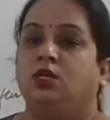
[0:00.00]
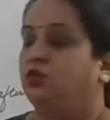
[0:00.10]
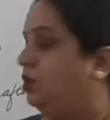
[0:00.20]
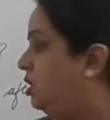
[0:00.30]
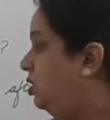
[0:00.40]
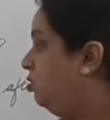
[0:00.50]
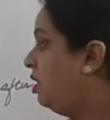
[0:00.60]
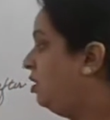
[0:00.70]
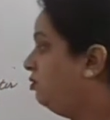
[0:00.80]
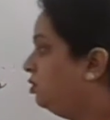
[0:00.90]
So here you
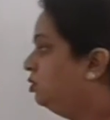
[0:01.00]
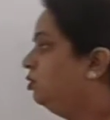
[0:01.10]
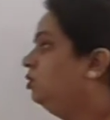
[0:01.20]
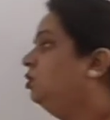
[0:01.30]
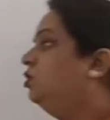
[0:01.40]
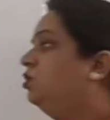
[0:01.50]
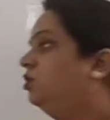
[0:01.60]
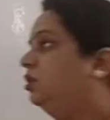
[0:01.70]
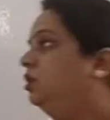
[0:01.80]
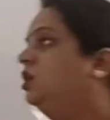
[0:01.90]
have to do
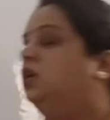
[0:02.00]
could.